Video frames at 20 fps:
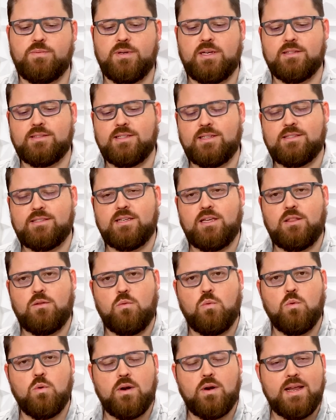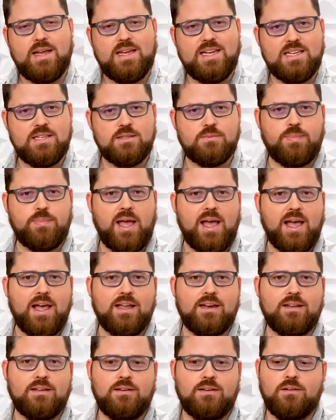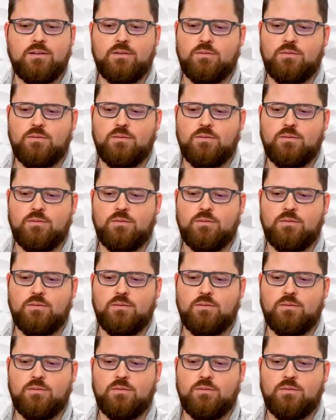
mm-hmm. because let's say the warrant is bad.